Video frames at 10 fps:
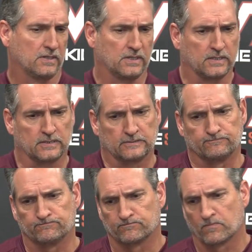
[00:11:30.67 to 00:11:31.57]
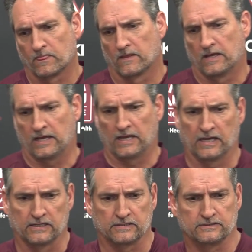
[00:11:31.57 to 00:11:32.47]

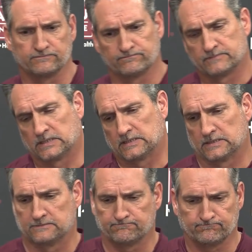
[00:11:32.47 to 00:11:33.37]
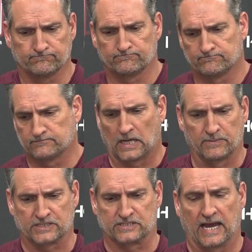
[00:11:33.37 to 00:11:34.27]

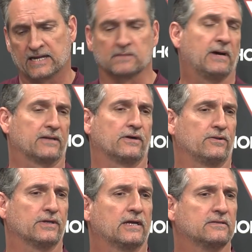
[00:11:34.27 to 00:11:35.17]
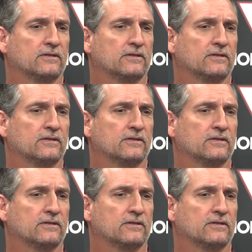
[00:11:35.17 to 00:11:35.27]
I'm excited about all that.